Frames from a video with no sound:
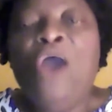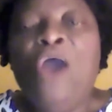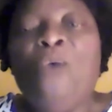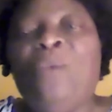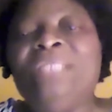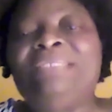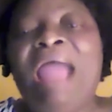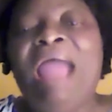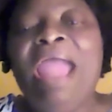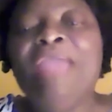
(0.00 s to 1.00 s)
When
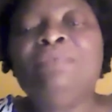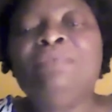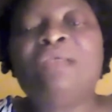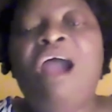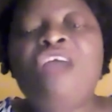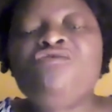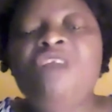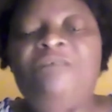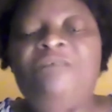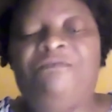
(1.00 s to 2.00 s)
times are rough,